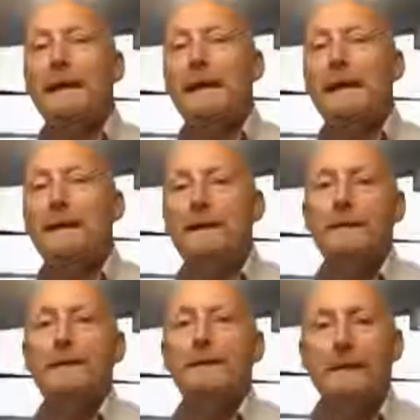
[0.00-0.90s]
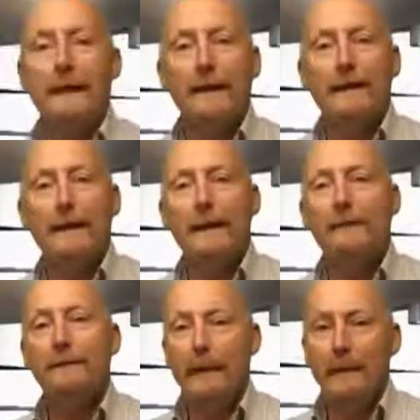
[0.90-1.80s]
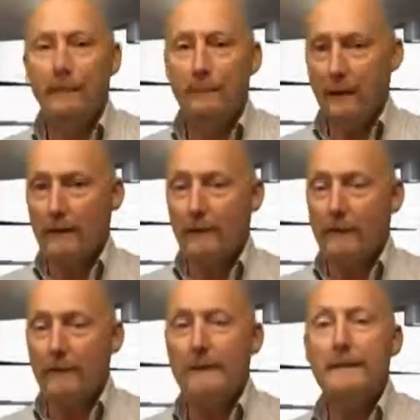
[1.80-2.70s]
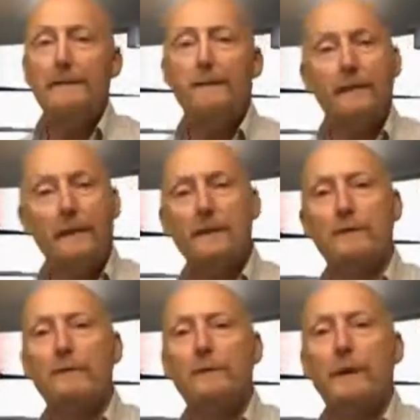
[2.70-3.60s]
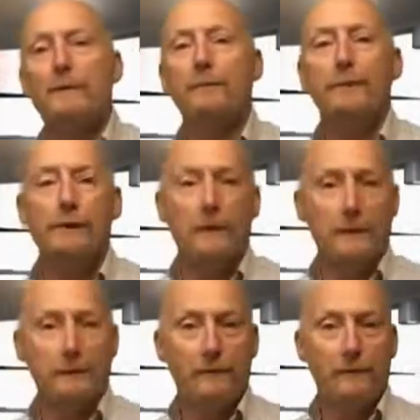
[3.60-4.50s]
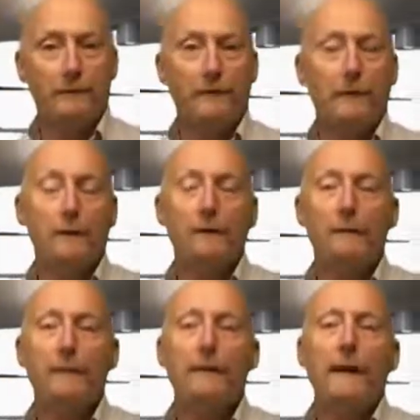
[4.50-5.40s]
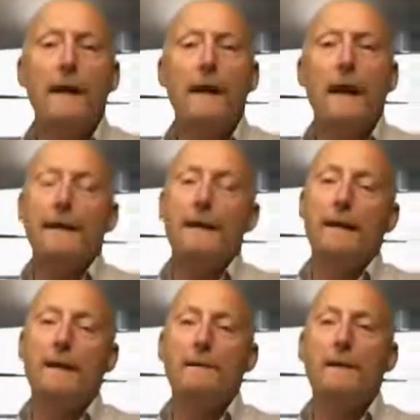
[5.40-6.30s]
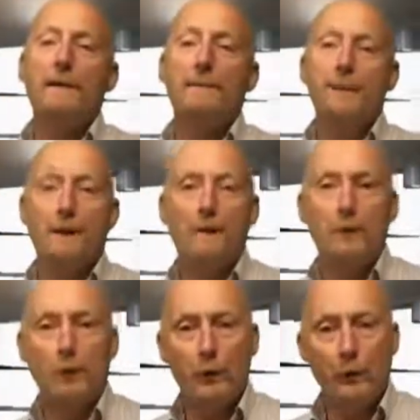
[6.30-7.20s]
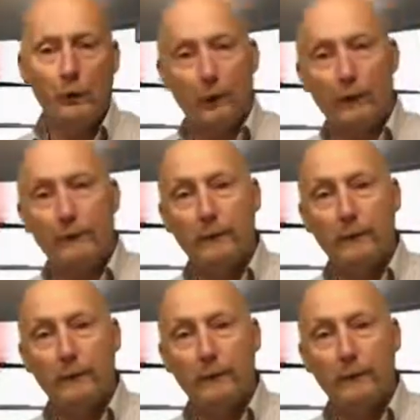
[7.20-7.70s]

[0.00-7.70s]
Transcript: In addition to that, they have Karen Barnaby. She's a professional chef with a restaurant in Vancouver and a number of published cookbooks to her